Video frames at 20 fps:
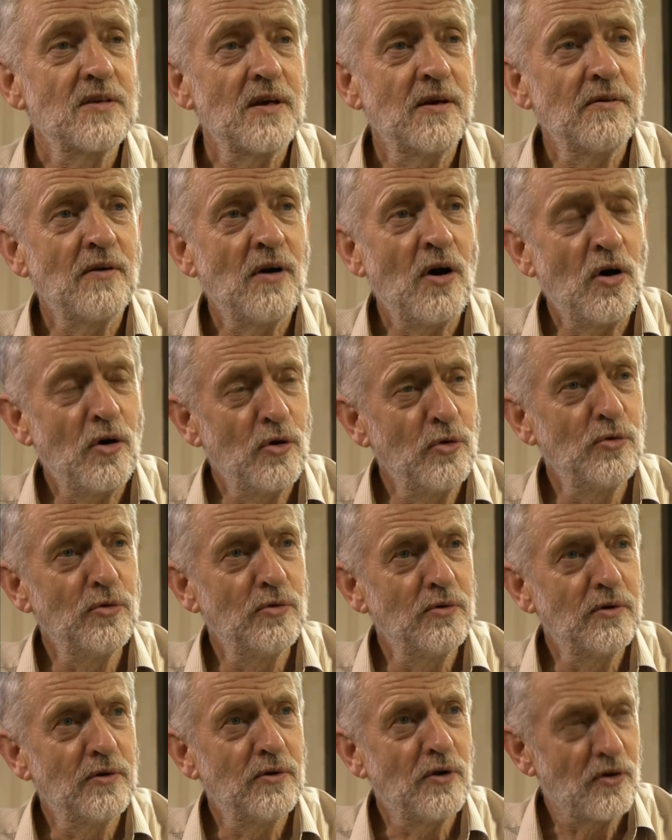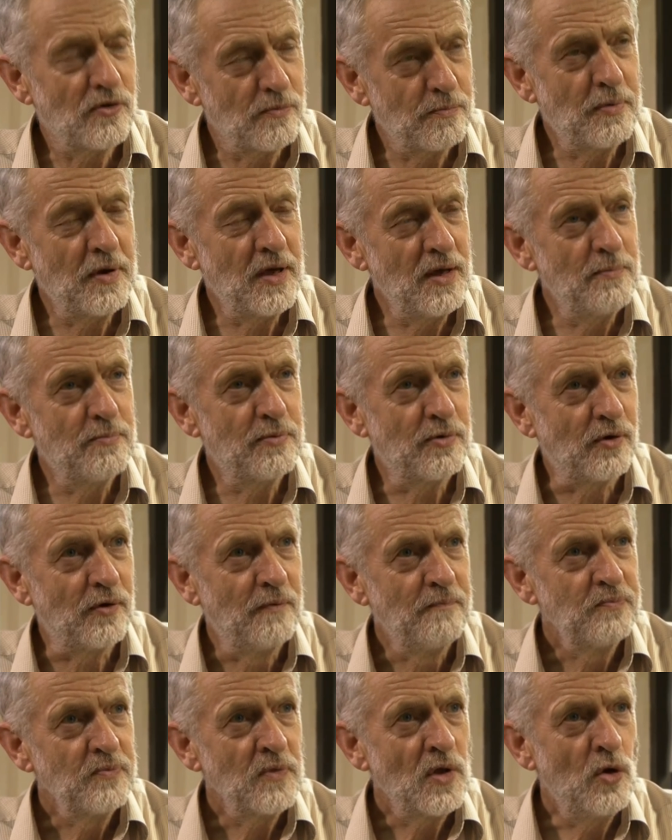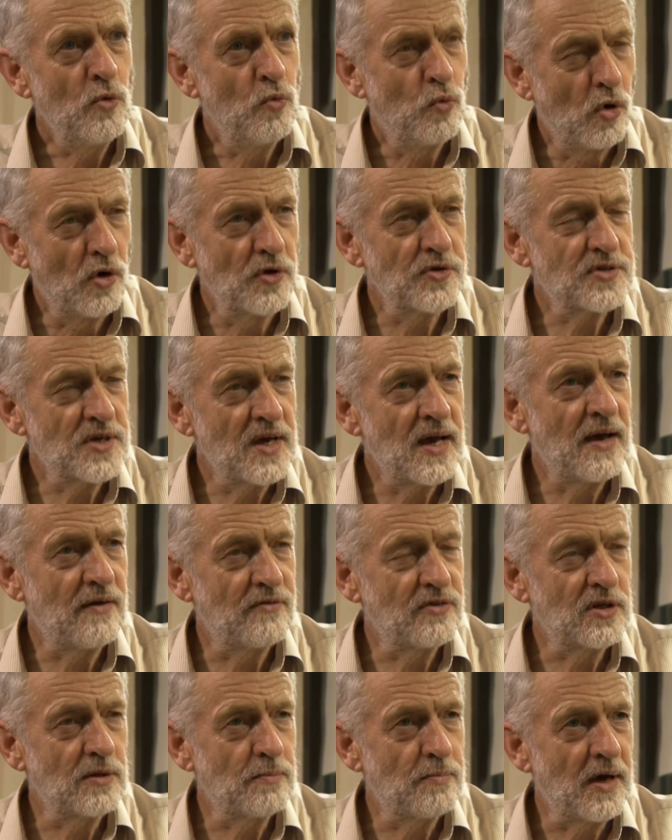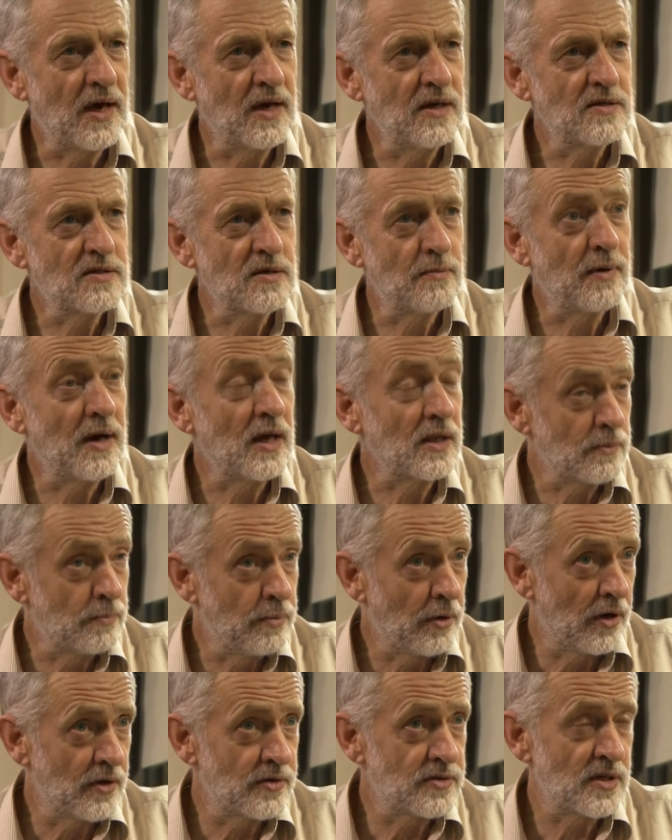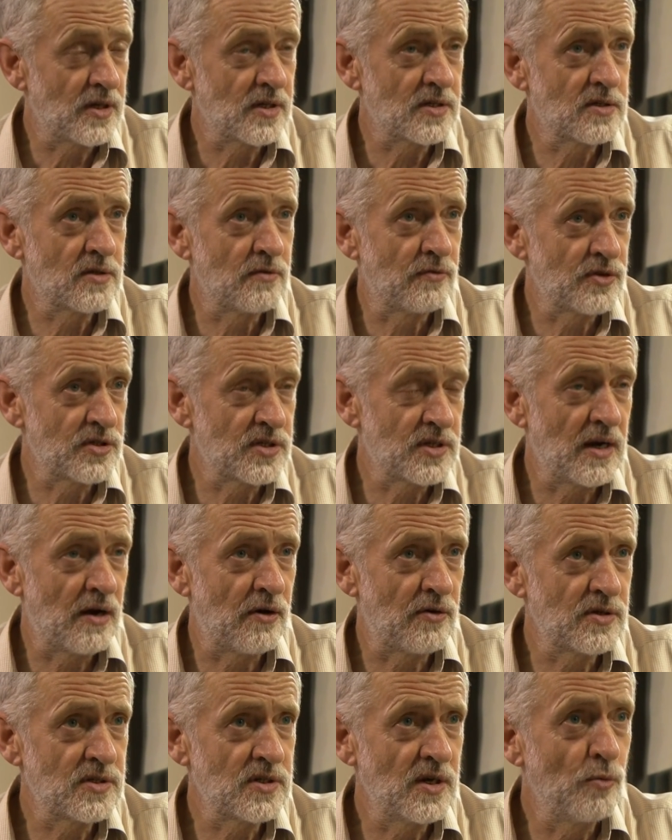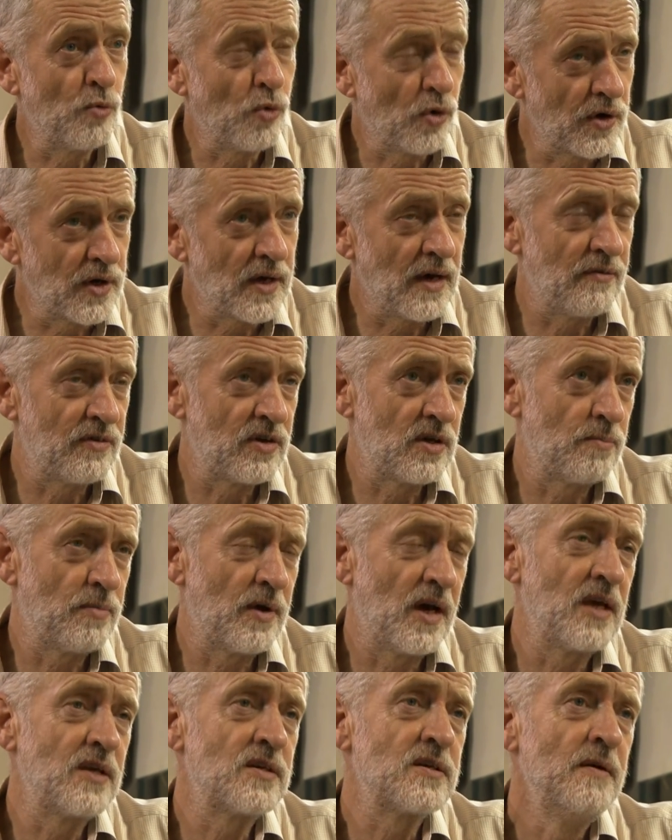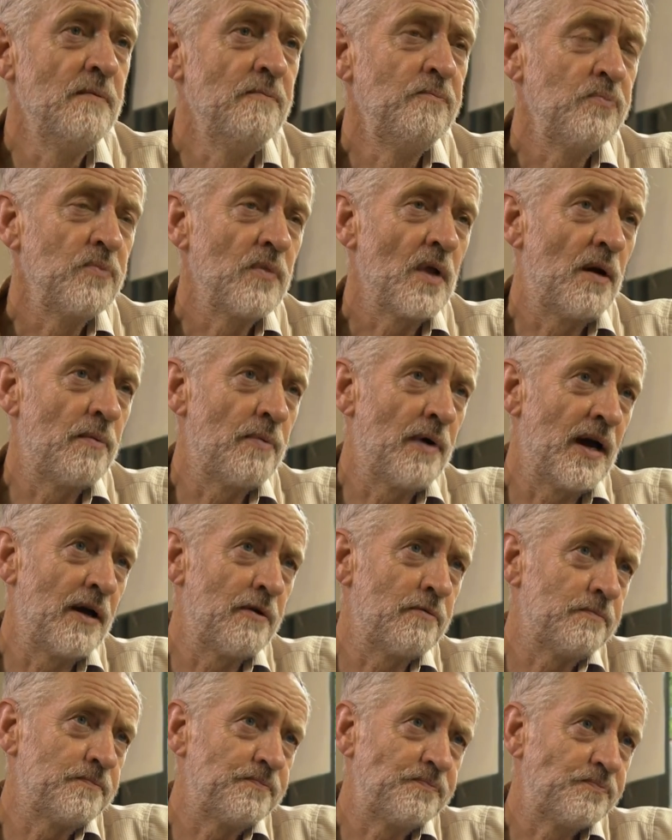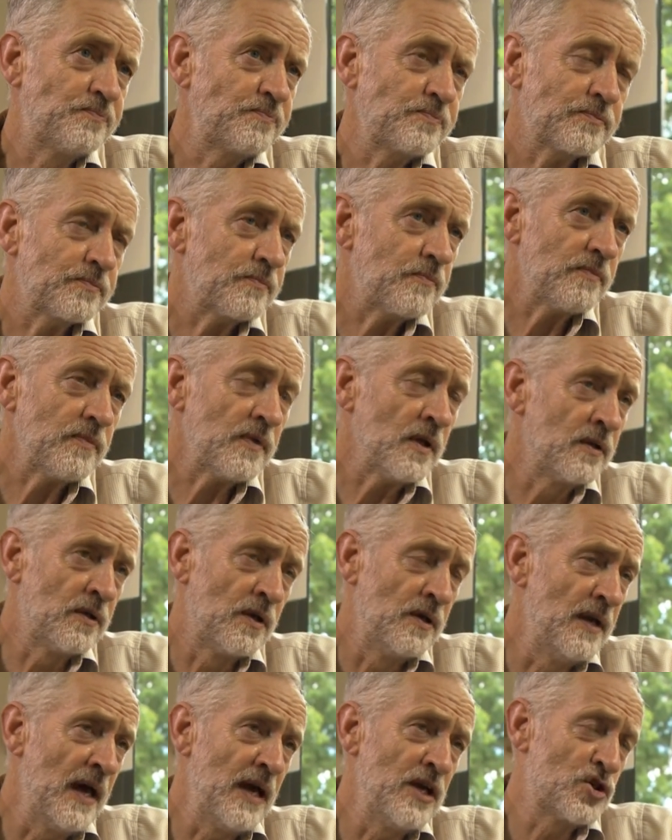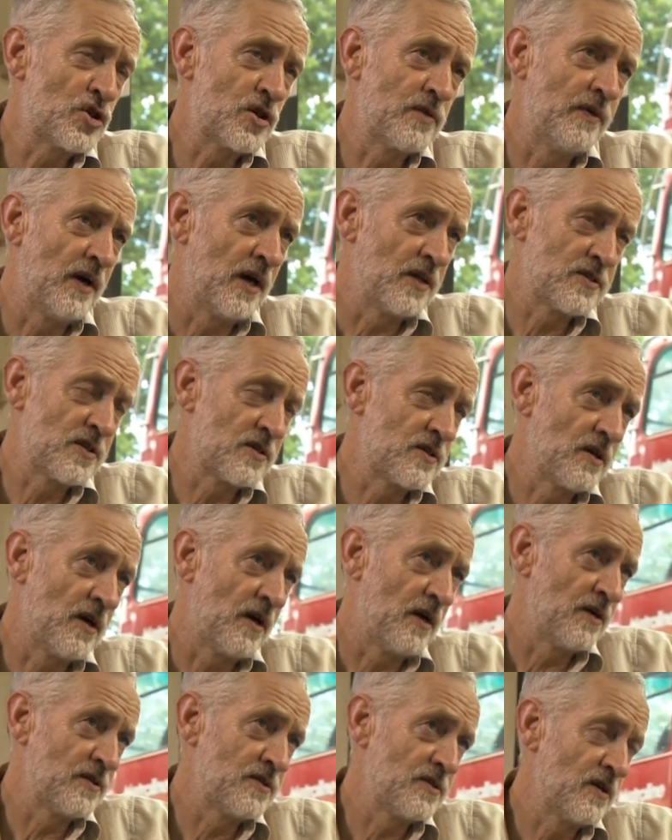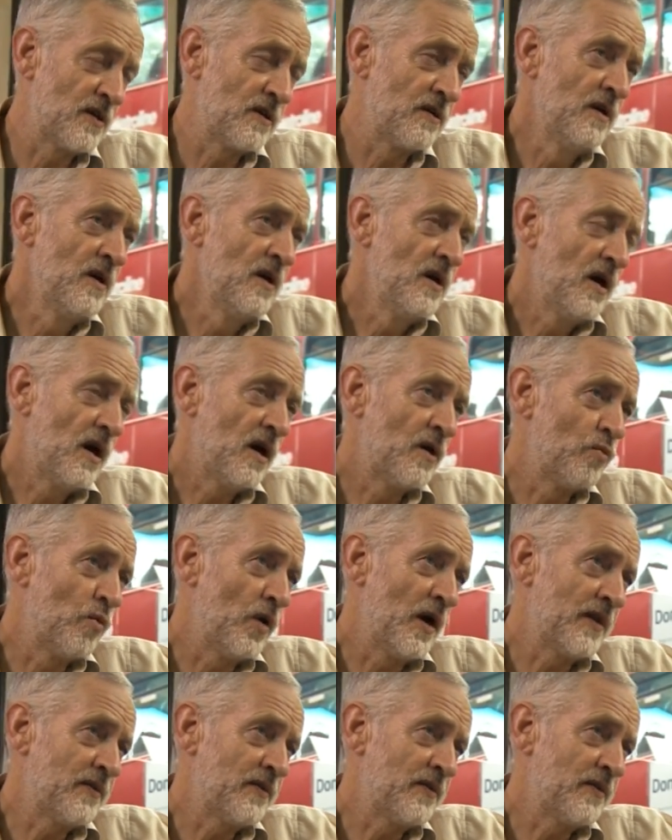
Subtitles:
a whole lot of people who want to have a debate about the politics of austerity, want to have a debate about the nature of our society and where